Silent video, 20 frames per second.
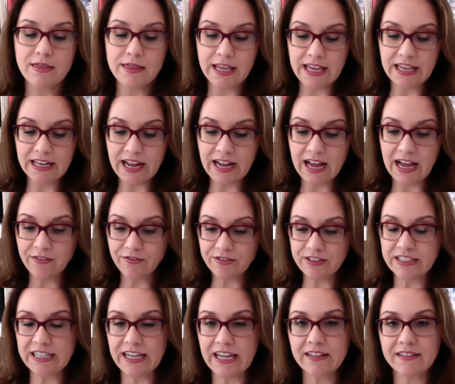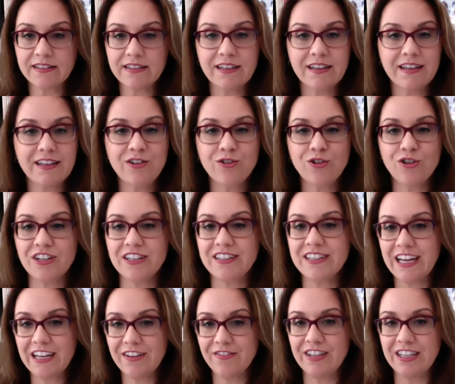Then after that, you're going to
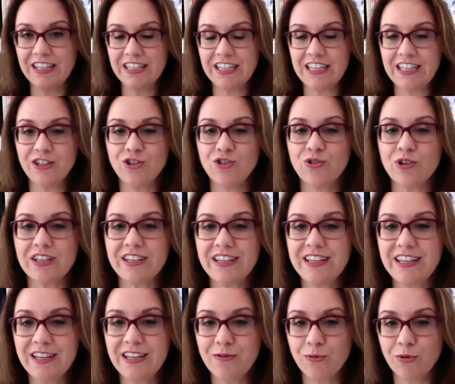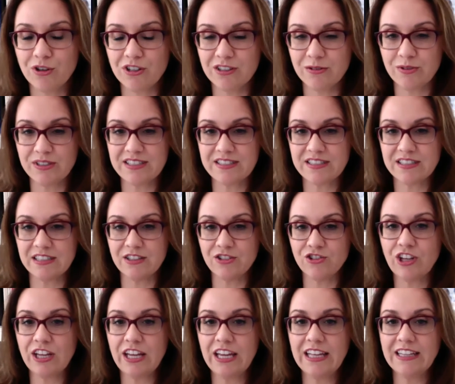dive into a keyword
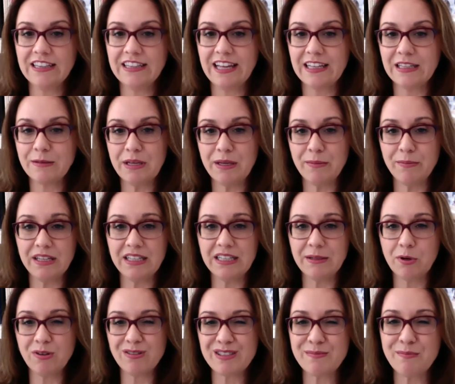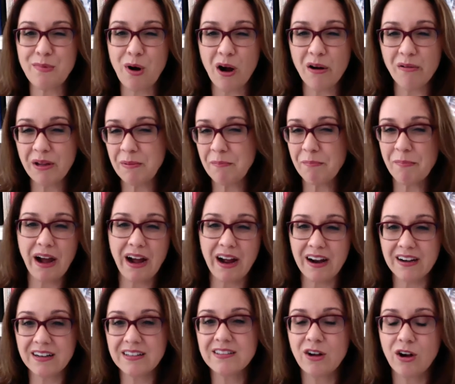research. And that may be the most boring
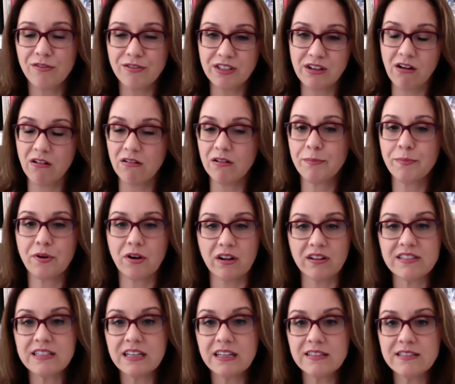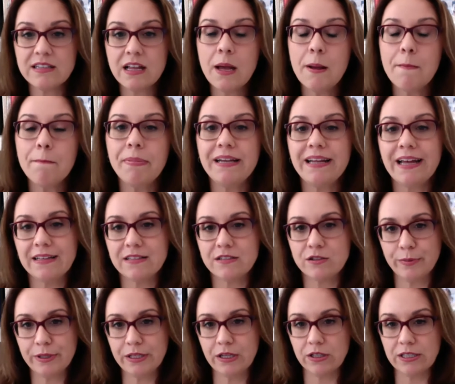part of the whole process, but it has
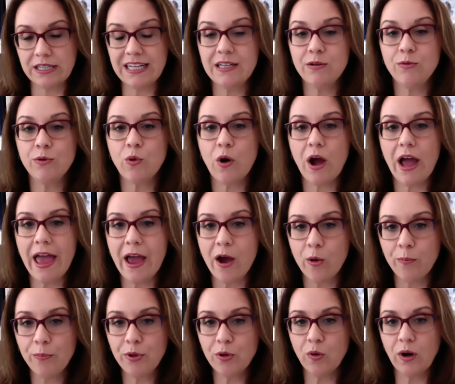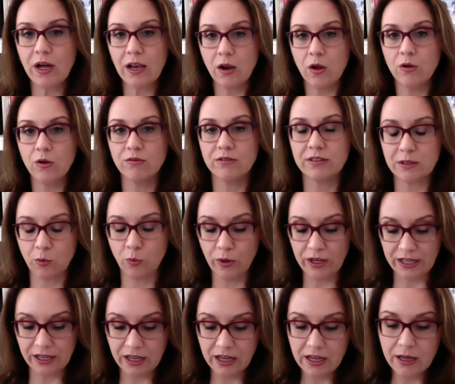to be done and it will help you along the
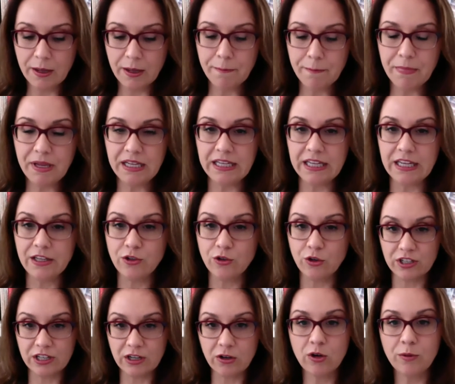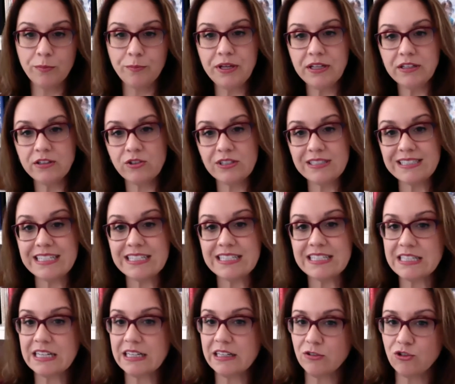way. Meaning you're going to go on Pinterest
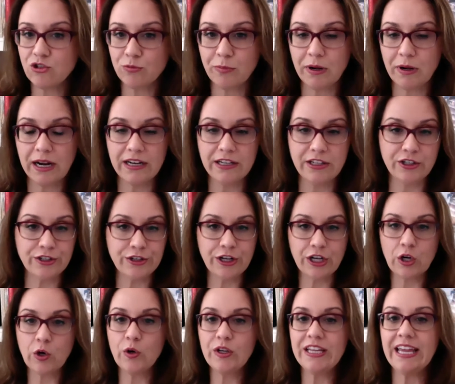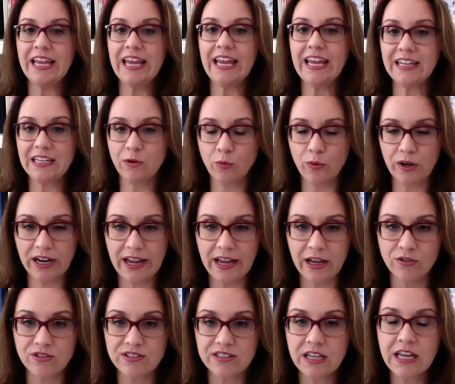search bar. You're not going anywhere
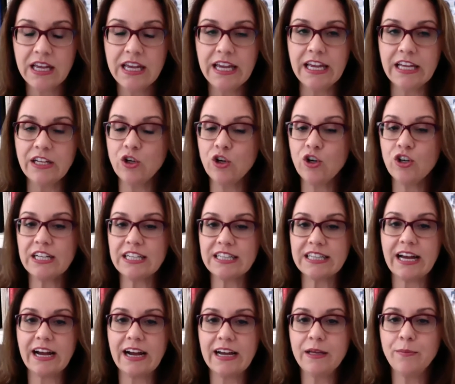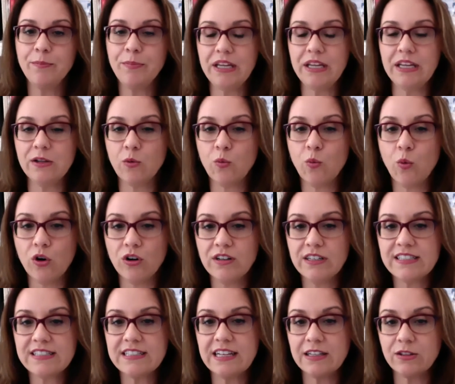else. And you're going to type in
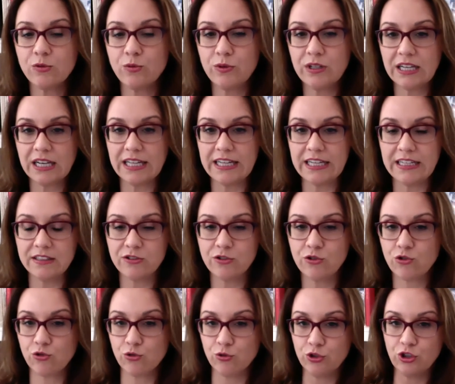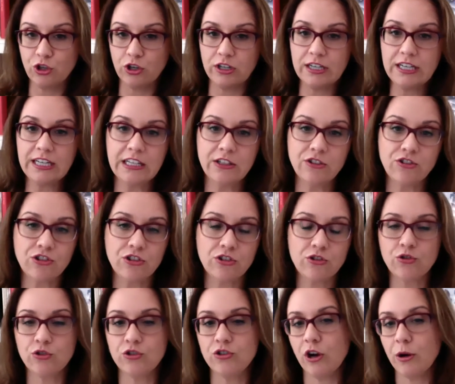words that relate to your niche,
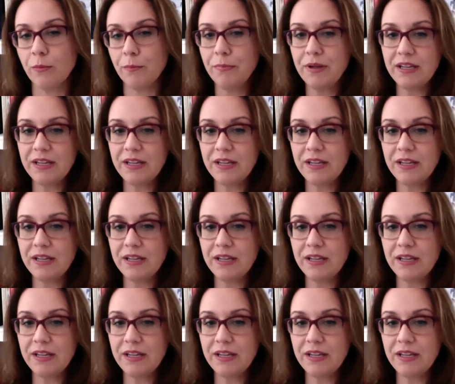to your